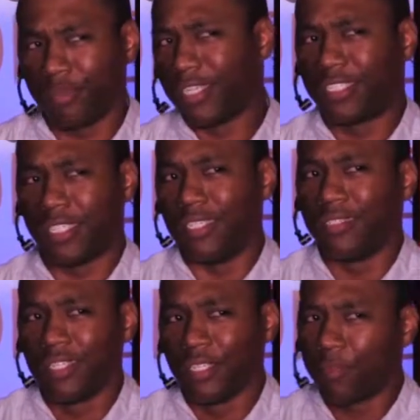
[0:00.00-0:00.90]
you
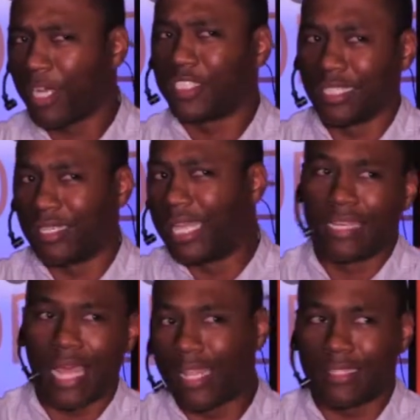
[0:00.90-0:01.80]
probably should
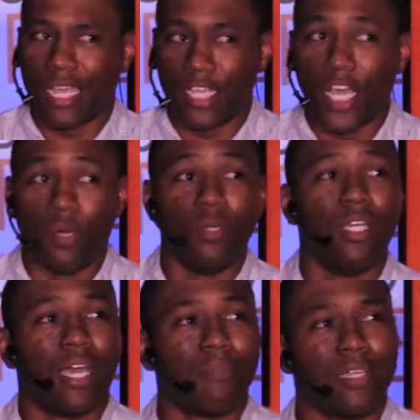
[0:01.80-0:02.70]
like not let that
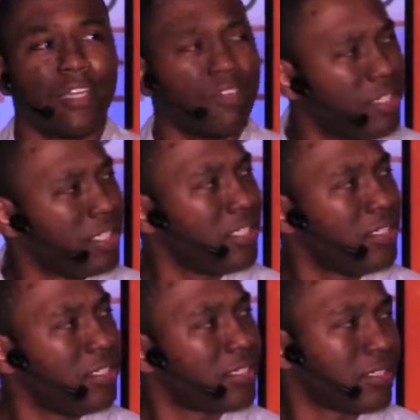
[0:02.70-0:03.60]
go. I'm like, oh, really?